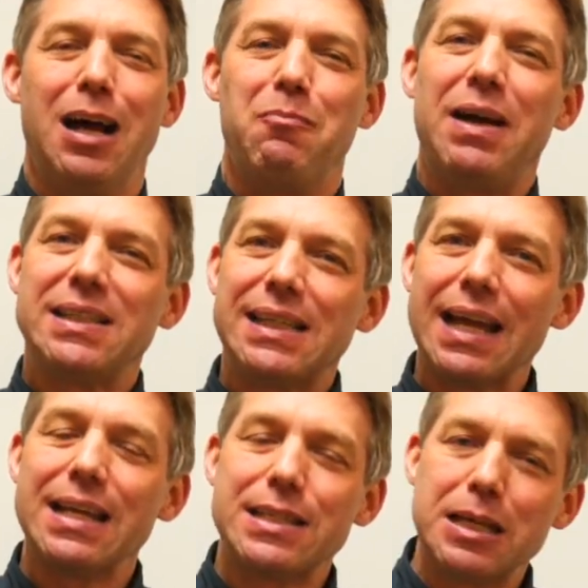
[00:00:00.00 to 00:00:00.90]
My
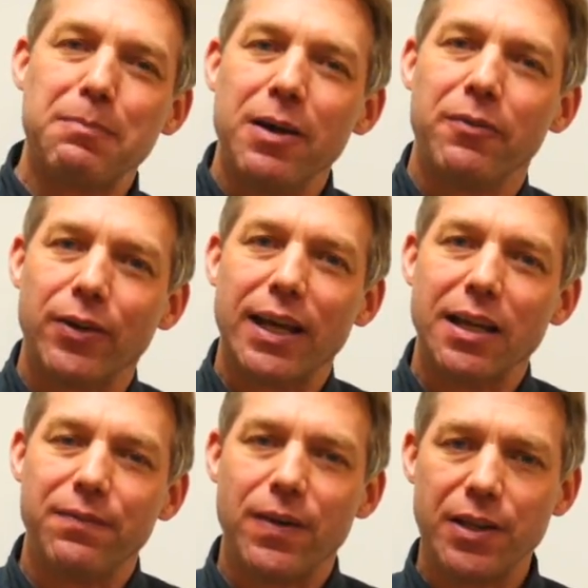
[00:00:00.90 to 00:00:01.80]
second tip for
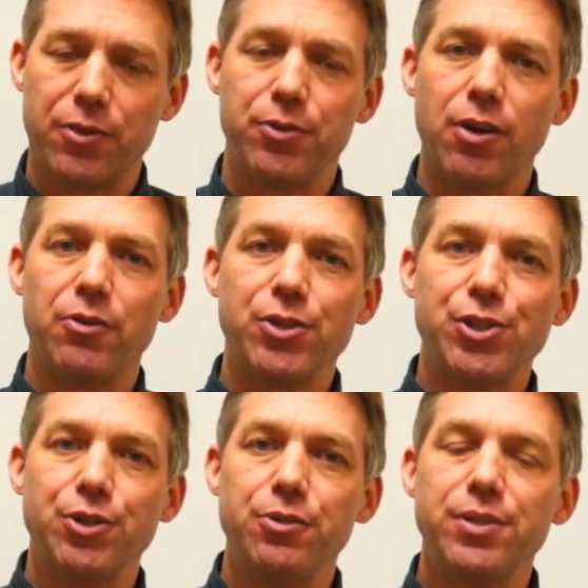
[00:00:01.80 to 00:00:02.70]
getting funded through Donors
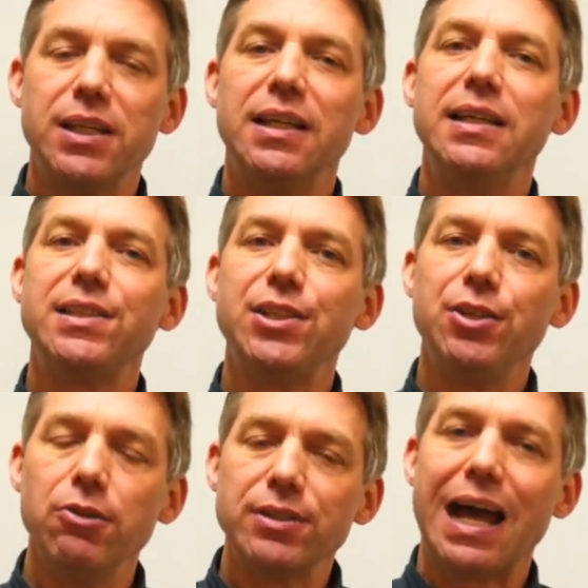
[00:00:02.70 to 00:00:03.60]
Choose is to
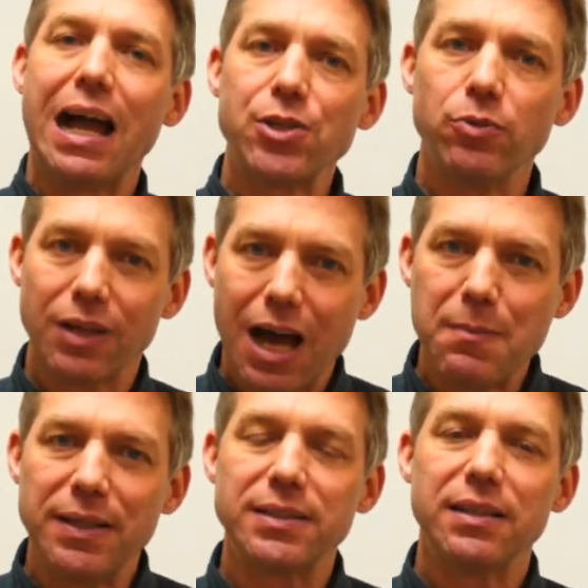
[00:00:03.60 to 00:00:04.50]
use actual
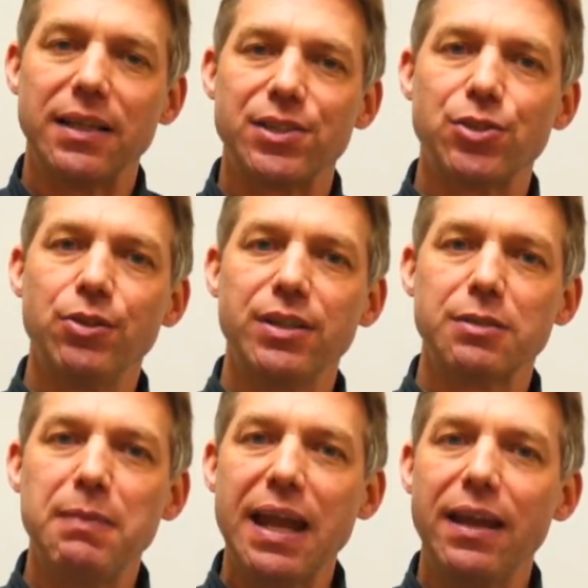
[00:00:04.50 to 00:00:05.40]
comments that
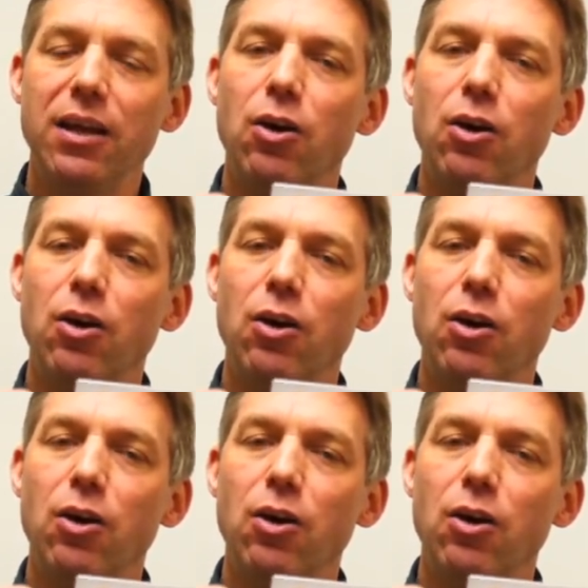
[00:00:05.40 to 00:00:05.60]
students made